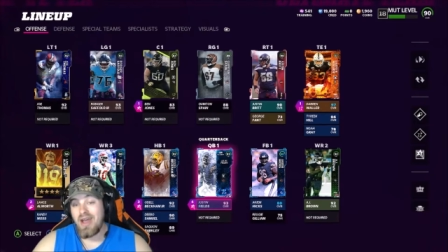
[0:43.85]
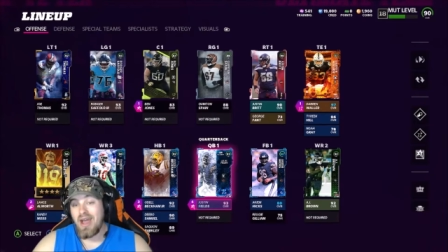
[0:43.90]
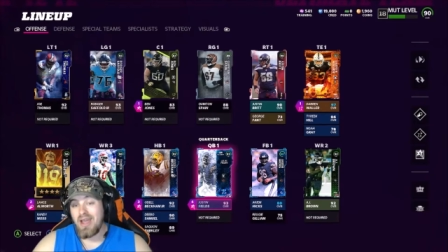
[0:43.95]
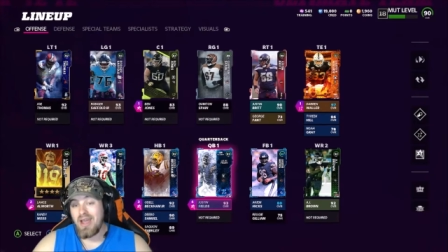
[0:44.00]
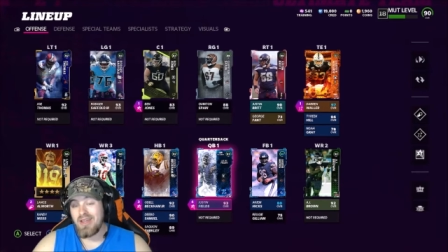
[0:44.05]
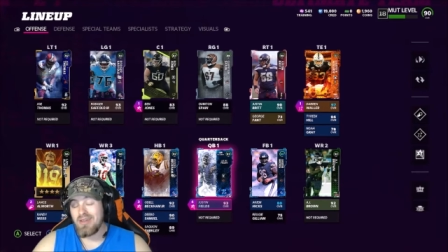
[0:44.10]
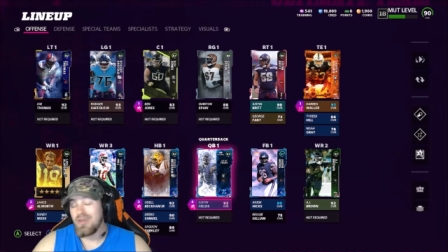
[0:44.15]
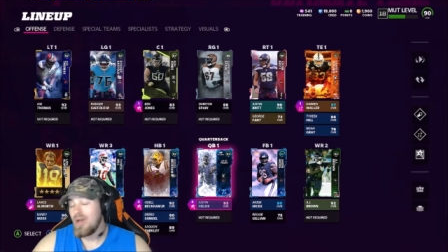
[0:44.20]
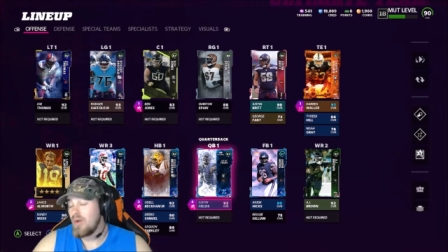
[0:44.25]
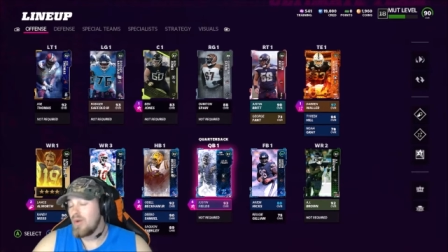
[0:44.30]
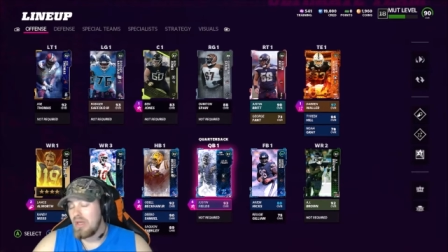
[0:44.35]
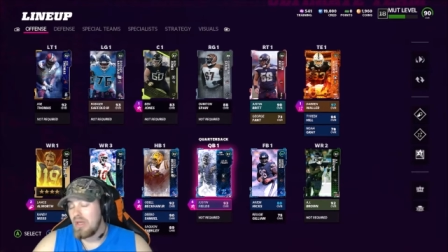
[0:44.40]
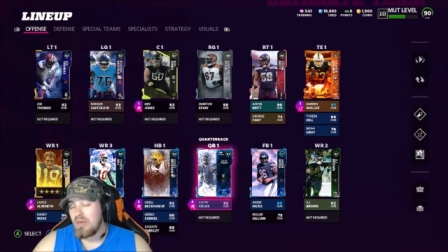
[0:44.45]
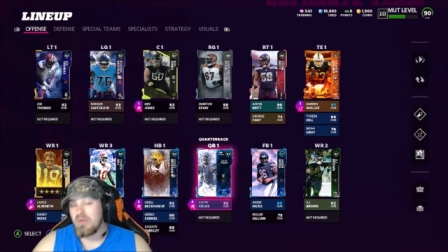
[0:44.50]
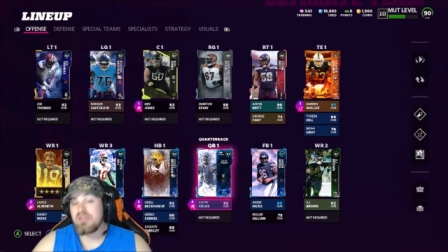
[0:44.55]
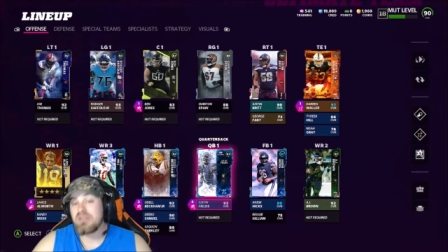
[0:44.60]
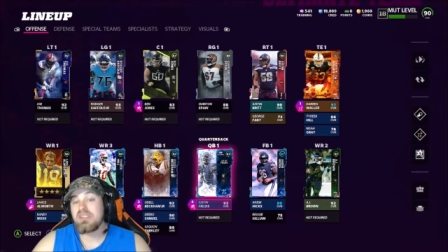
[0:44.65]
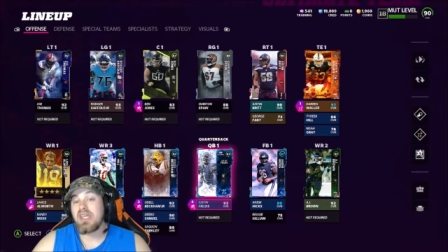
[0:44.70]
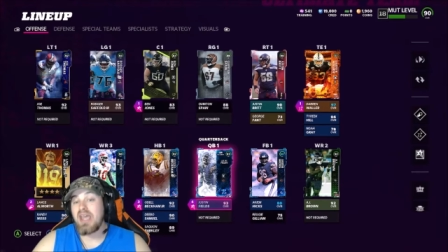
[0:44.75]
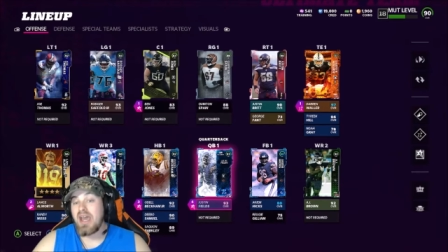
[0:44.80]
In no way
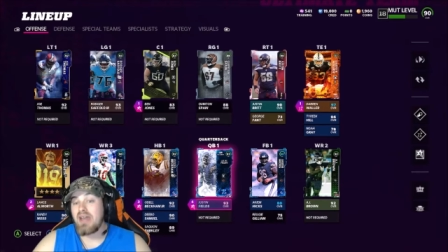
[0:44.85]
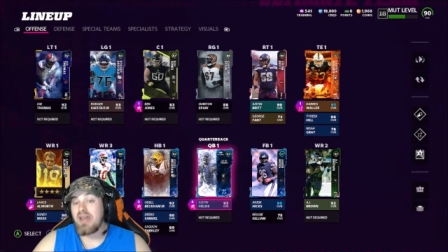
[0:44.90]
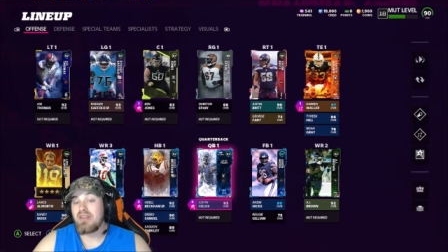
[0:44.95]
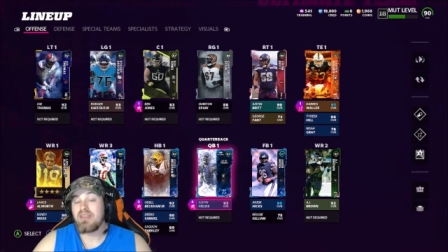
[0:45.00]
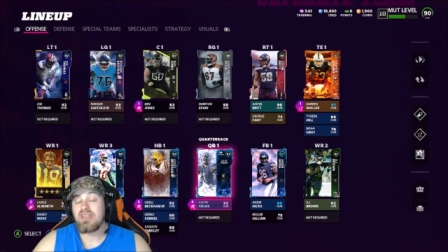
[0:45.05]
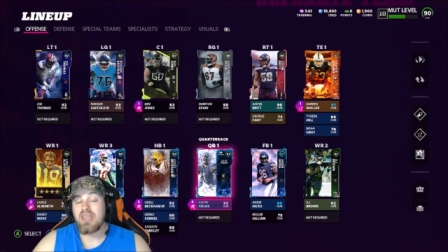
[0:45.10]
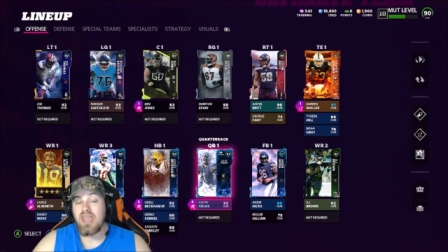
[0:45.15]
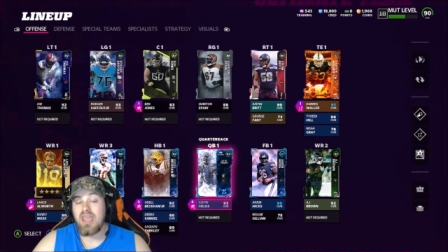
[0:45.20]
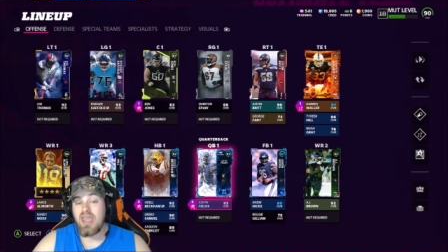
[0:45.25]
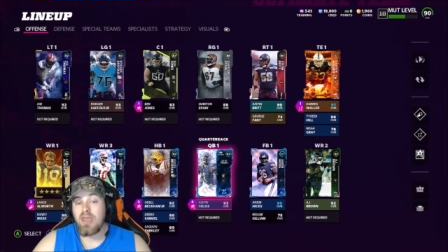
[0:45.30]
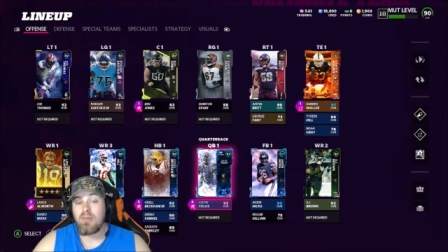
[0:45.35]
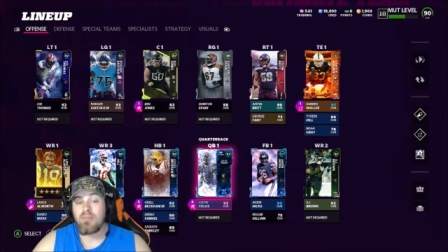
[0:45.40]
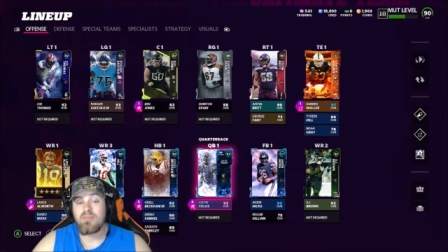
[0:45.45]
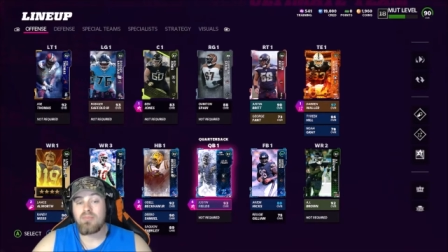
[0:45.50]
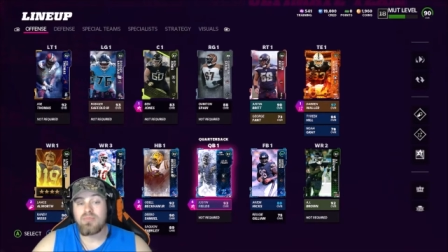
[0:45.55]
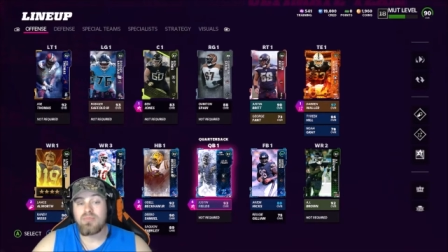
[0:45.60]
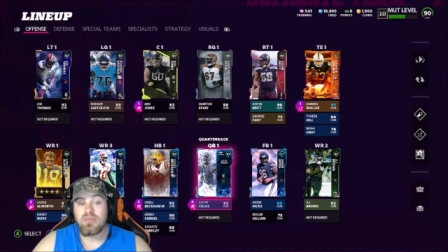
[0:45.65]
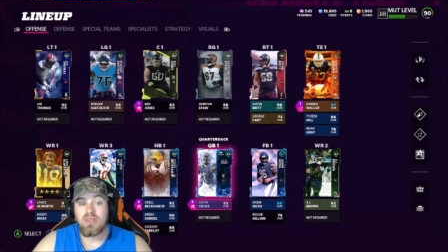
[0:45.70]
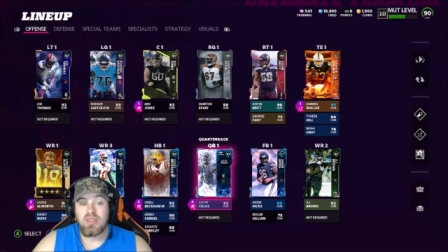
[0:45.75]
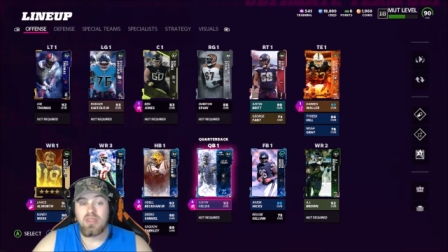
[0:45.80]
was I out of the game.
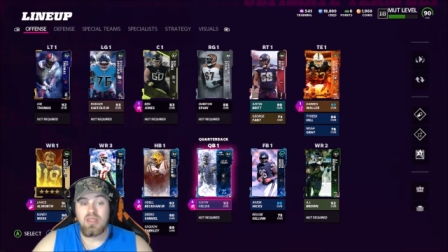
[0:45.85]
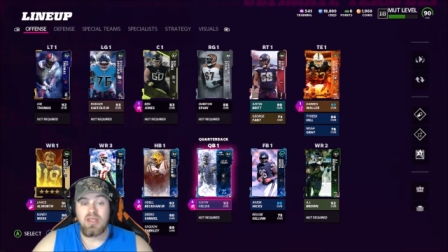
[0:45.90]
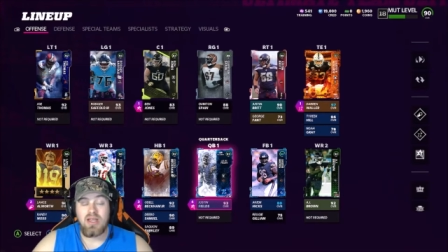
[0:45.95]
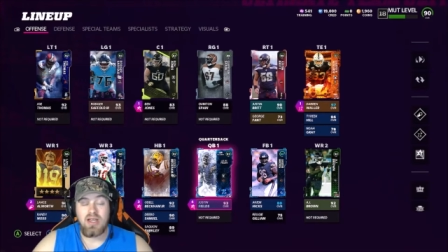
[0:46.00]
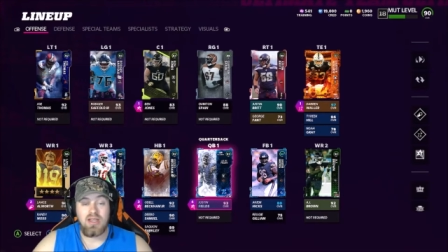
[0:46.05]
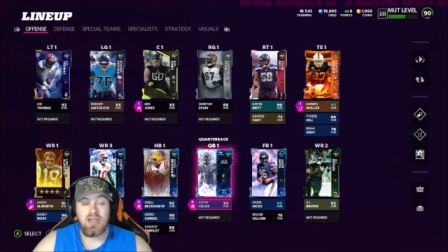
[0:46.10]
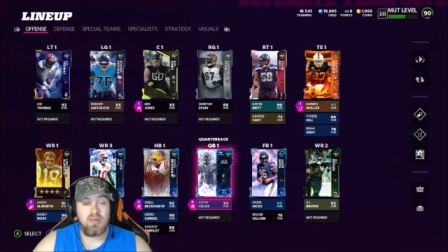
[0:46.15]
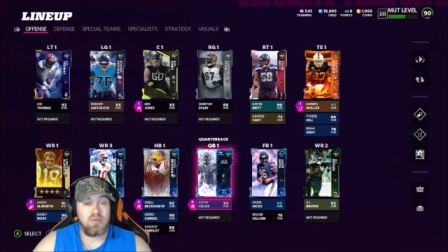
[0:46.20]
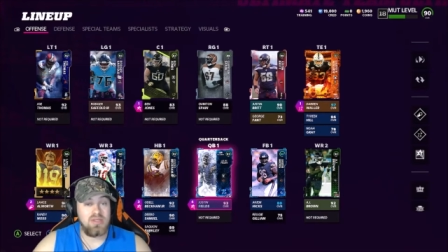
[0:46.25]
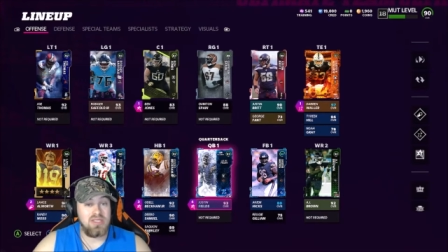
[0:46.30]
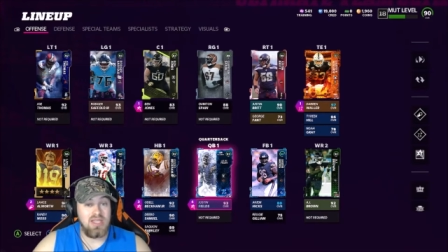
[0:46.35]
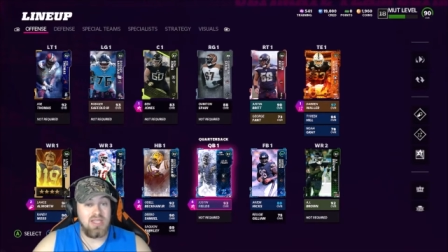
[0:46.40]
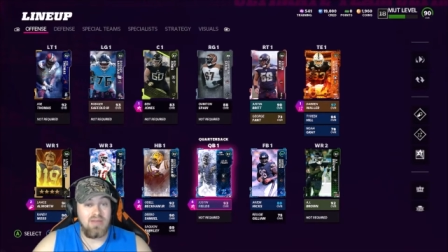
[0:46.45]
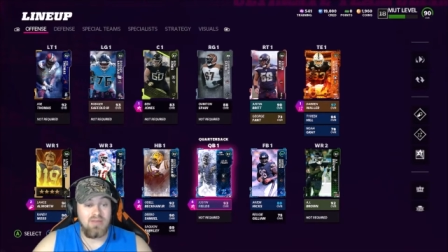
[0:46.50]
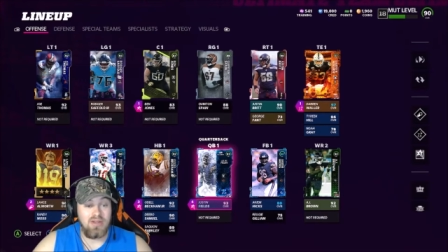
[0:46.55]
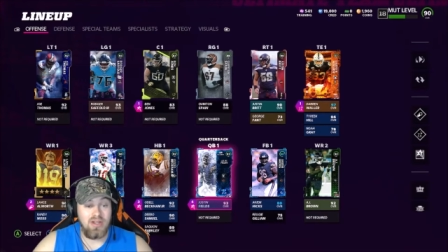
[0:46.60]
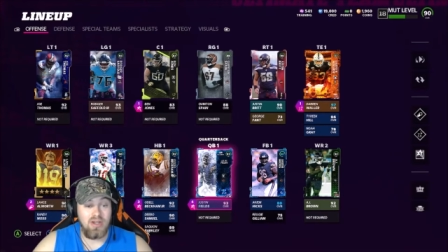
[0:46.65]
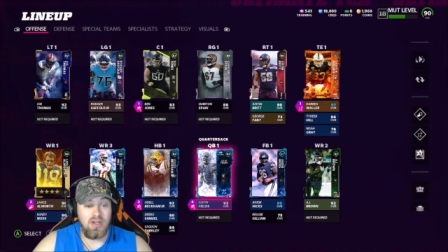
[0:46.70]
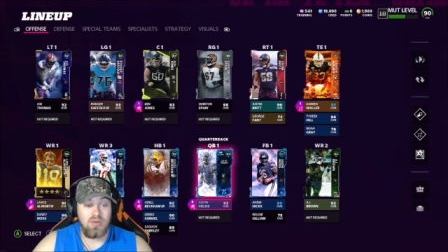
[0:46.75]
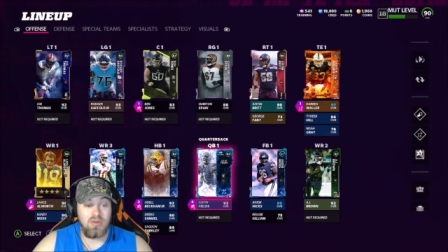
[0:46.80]
Uh, it was
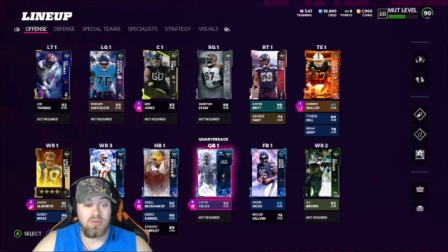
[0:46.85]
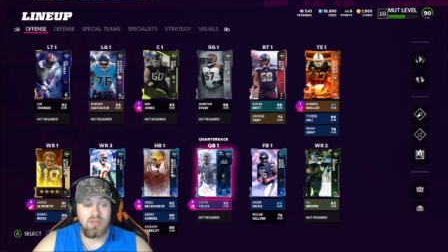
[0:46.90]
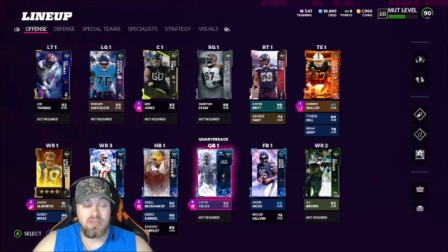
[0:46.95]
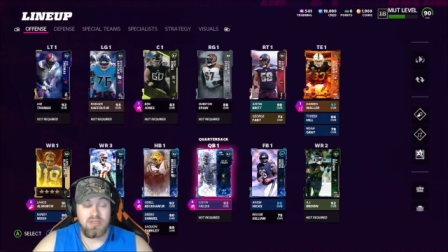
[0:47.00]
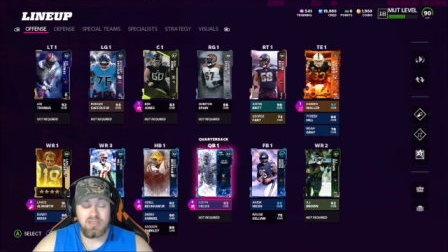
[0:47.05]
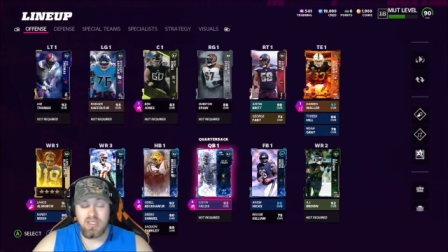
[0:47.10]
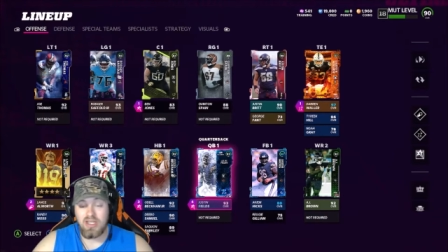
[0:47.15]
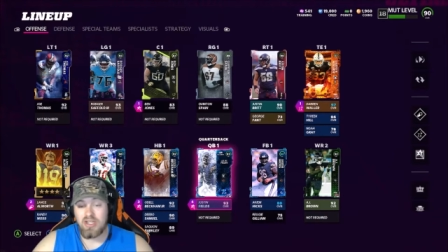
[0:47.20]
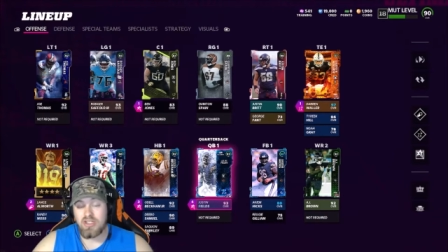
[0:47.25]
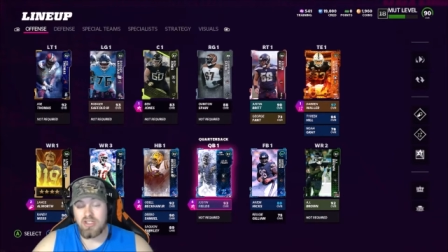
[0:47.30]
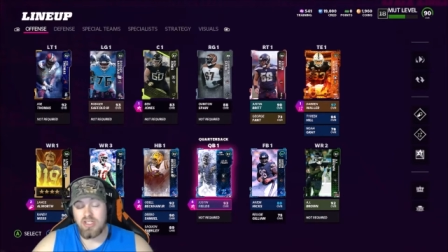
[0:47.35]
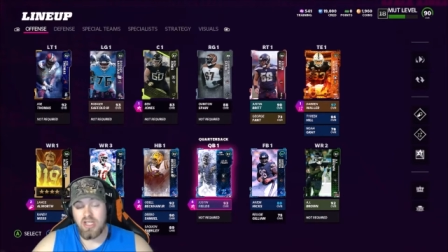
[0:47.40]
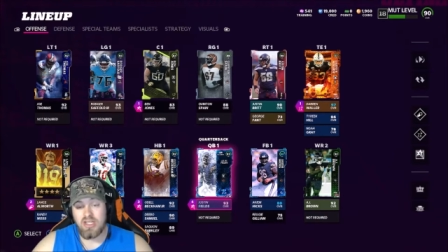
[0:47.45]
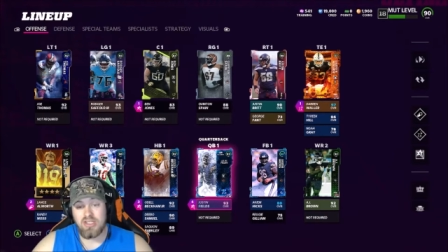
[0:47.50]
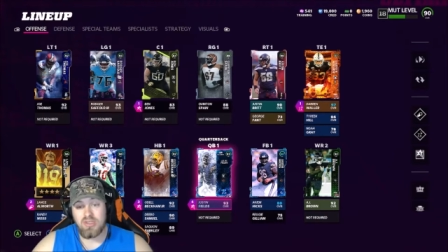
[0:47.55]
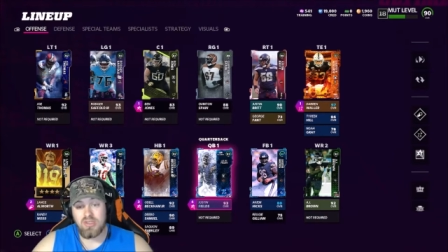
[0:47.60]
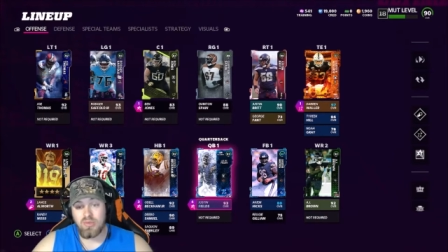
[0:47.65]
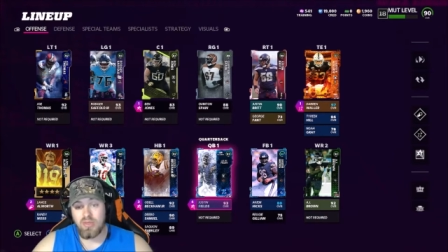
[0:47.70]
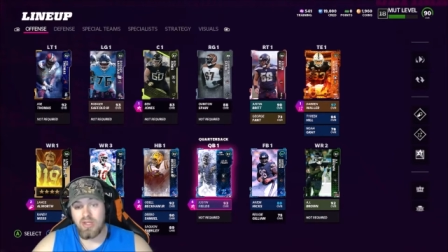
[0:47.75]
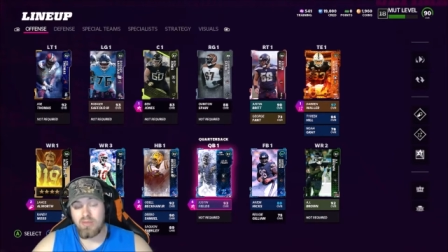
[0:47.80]
7-0. Still had a chance
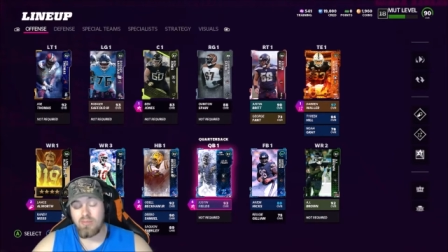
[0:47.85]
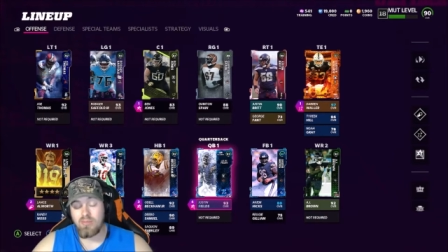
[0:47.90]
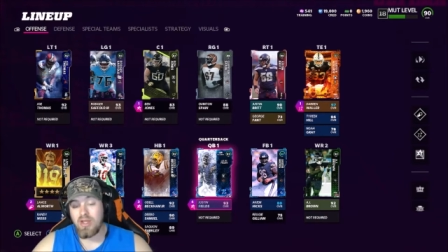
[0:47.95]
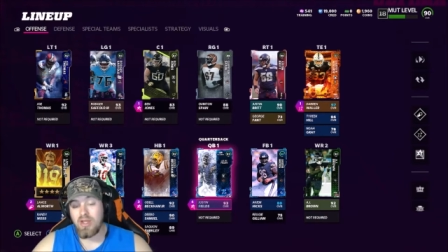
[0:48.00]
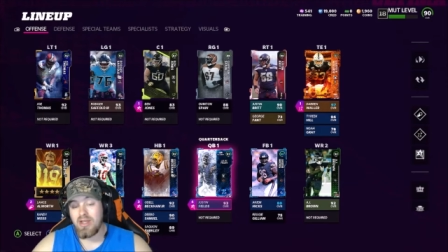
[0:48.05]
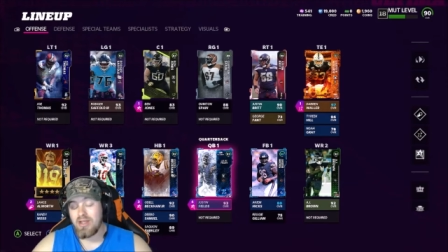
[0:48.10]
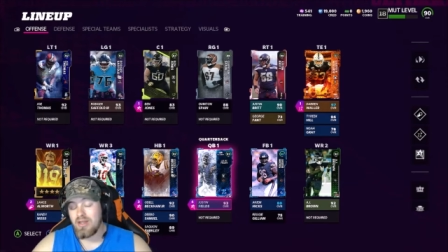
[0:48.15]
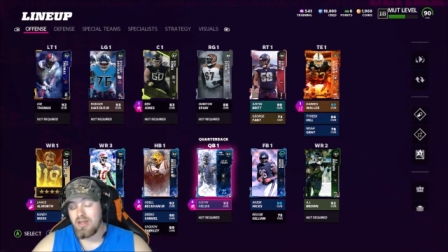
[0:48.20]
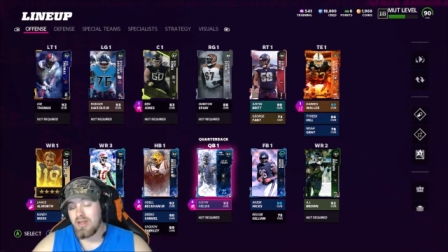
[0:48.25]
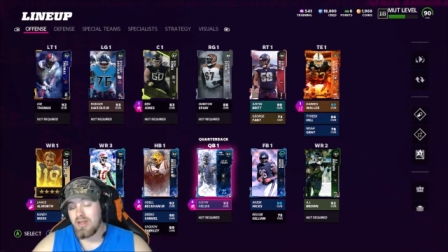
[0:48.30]
to win, but